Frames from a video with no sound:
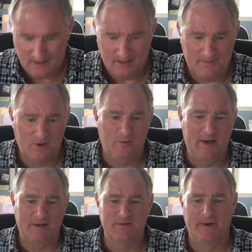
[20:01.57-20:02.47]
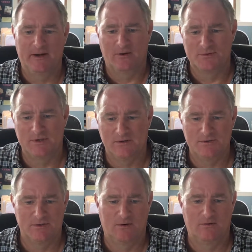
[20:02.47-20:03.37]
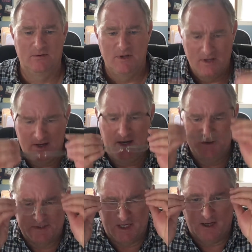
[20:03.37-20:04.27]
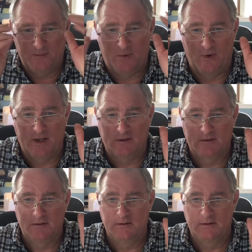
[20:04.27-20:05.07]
me go back to my notes here so I stay on point.